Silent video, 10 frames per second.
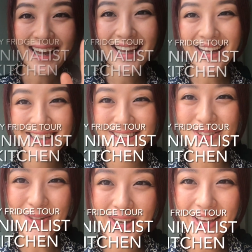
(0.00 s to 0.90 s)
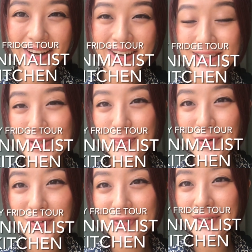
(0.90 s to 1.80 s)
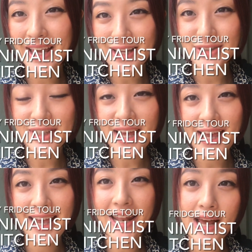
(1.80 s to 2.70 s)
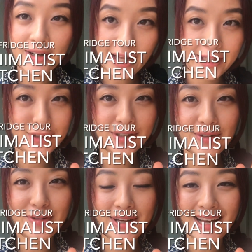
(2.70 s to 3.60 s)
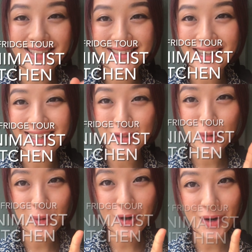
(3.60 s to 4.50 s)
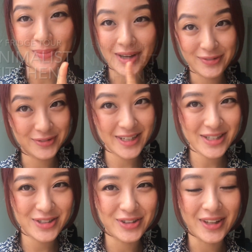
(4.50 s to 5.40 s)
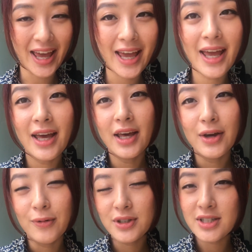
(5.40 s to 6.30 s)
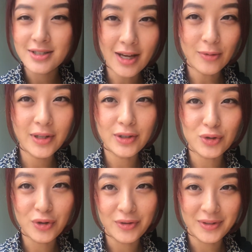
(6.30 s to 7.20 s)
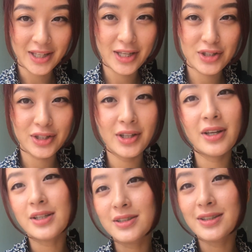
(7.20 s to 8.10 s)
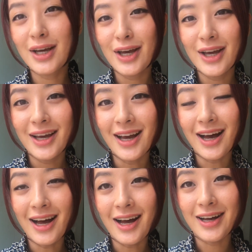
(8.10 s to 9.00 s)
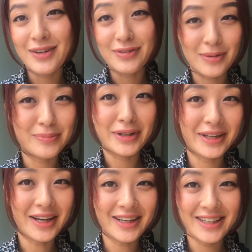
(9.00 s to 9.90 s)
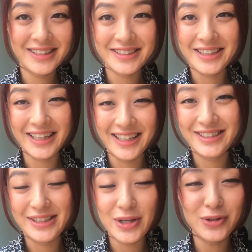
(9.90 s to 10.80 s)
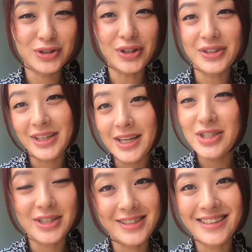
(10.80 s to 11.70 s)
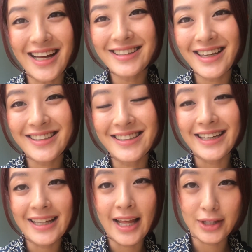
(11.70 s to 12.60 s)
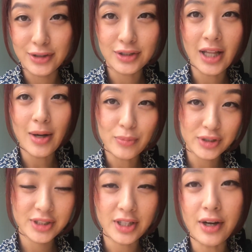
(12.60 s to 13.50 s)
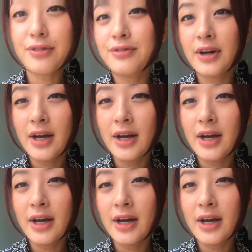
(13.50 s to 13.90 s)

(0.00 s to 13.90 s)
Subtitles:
Hi guys, Joy here. It's a beautiful day today and I'd like to give you guys a tour of my fridge today, which is not really a tour of the kitchen because if I'm being honest, as usual, the kitchen is not that clean and there's a lot more stuff